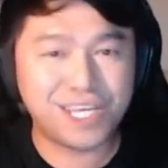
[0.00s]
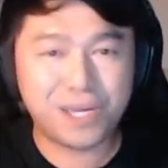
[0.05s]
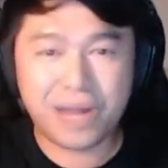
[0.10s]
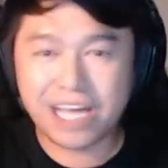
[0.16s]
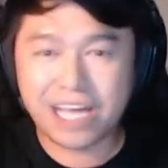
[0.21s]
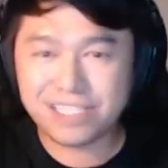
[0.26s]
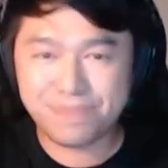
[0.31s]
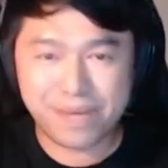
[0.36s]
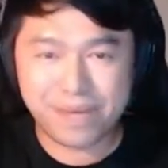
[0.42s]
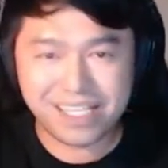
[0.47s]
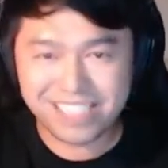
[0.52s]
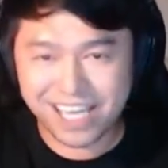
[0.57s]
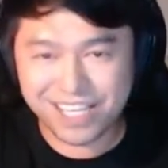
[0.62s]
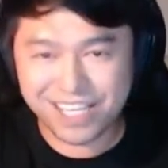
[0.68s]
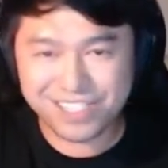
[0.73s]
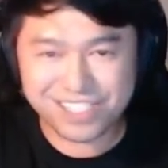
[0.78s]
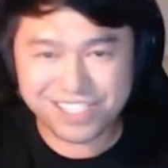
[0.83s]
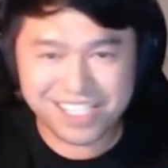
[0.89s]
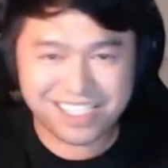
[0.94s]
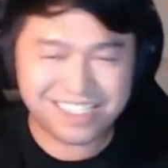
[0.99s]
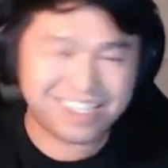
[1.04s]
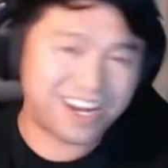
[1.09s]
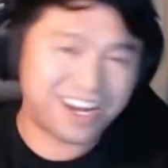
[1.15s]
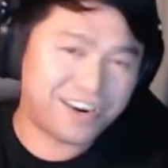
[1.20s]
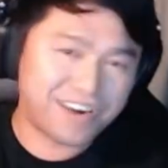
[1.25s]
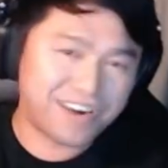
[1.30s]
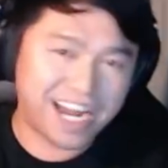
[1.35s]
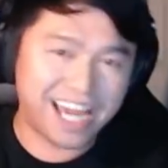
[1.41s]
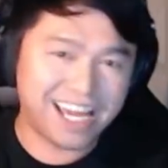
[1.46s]
your expectations,
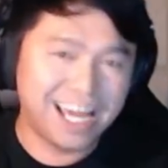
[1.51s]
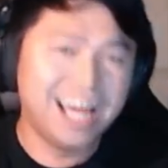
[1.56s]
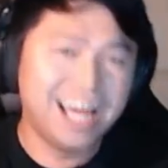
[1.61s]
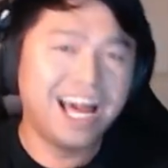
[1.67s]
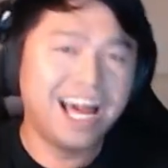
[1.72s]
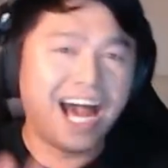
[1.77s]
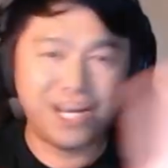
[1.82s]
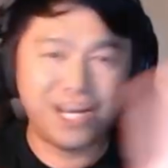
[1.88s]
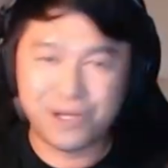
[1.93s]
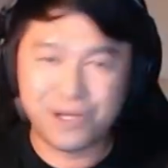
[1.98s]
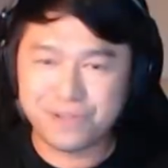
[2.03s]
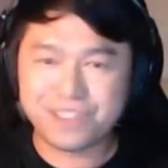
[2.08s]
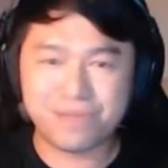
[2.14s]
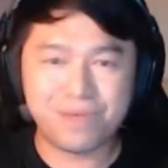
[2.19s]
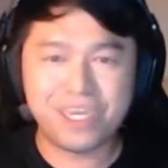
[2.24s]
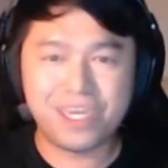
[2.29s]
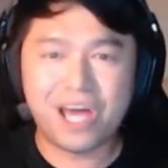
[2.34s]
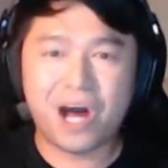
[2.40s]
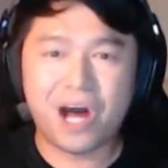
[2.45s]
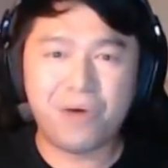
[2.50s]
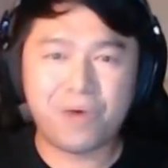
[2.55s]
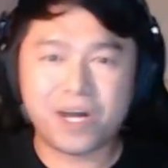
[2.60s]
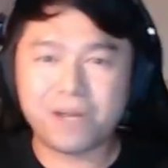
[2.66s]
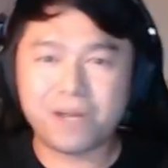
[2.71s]
all right? I know some of y'all want